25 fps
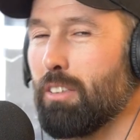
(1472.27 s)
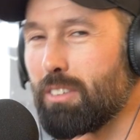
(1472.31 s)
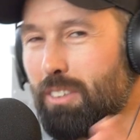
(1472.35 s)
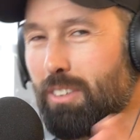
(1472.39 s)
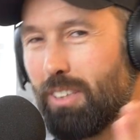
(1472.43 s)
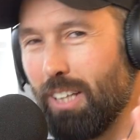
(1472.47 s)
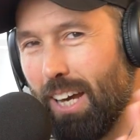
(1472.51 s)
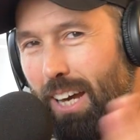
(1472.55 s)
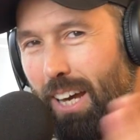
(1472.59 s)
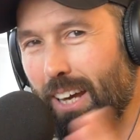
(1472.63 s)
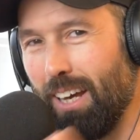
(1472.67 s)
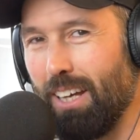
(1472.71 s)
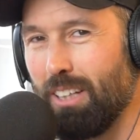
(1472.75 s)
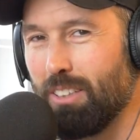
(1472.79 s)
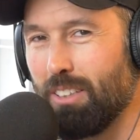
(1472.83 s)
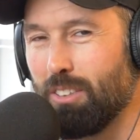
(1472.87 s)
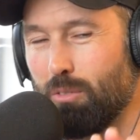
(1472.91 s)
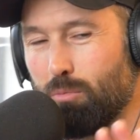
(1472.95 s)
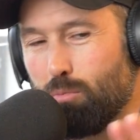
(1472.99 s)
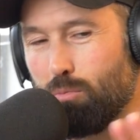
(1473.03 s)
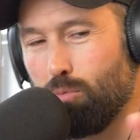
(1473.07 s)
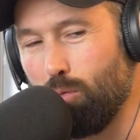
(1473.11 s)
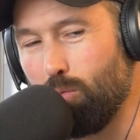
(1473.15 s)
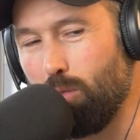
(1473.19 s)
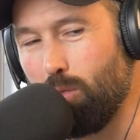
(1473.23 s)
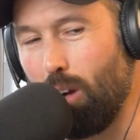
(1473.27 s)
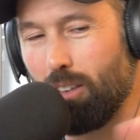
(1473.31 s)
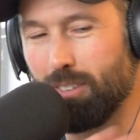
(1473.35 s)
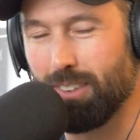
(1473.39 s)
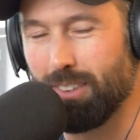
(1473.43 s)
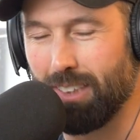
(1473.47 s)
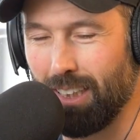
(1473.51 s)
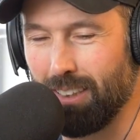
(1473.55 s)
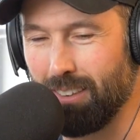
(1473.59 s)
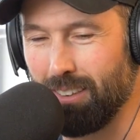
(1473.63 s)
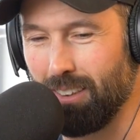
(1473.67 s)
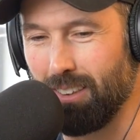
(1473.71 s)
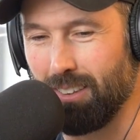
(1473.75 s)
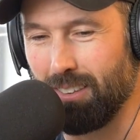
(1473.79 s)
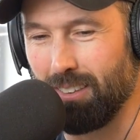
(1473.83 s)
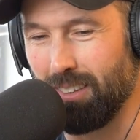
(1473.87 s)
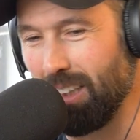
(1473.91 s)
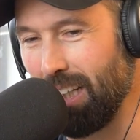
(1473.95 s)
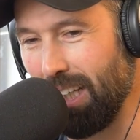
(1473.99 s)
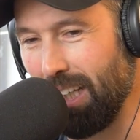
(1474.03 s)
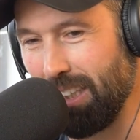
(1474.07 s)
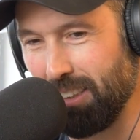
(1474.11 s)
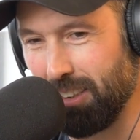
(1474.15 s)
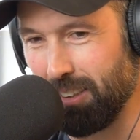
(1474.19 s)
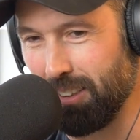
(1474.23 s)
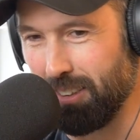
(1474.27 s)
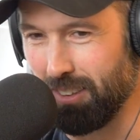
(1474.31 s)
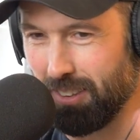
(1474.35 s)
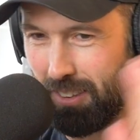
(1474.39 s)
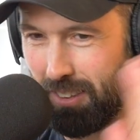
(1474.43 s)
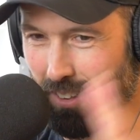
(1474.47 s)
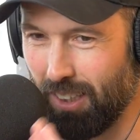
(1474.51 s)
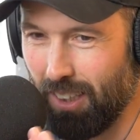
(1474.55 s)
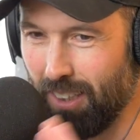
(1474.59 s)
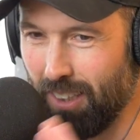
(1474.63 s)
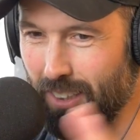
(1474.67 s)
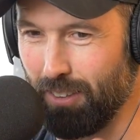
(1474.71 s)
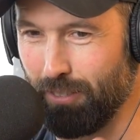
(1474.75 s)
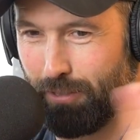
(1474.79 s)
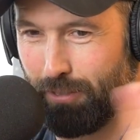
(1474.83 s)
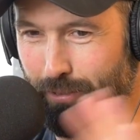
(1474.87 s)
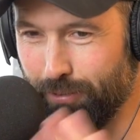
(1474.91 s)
yeah, it's rose colored lenses It's kind of